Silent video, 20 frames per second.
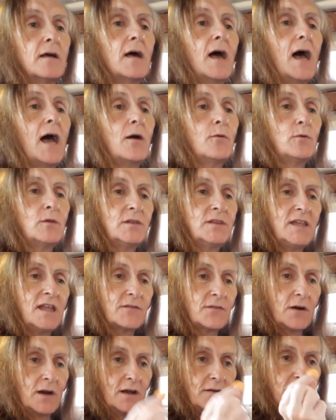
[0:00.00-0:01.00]
I will
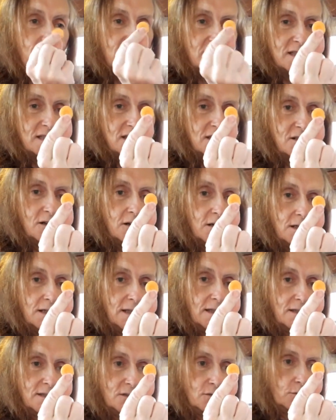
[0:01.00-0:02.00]
never have this darkening
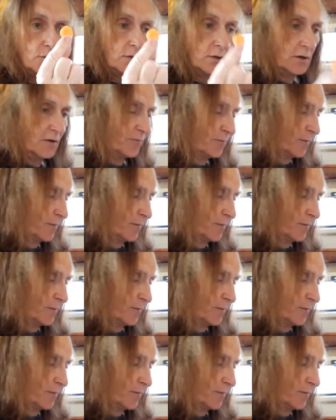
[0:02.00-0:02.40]
the door of